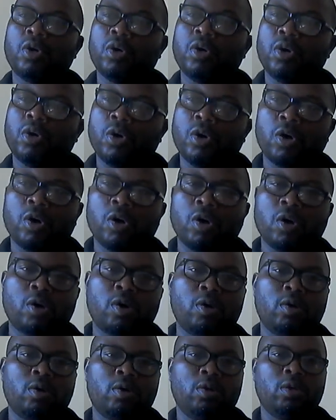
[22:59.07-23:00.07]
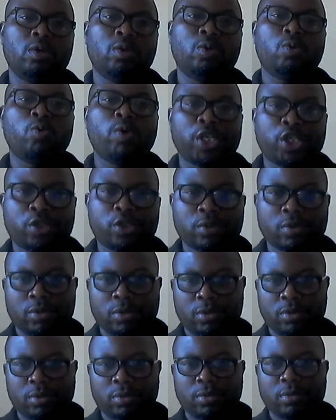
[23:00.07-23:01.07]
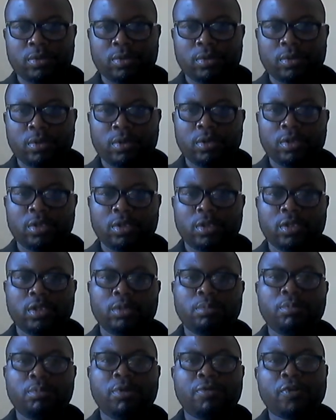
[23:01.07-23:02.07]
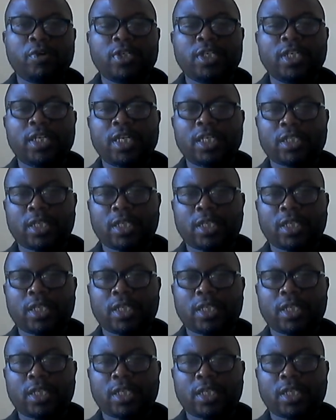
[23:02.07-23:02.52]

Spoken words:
or questions before the next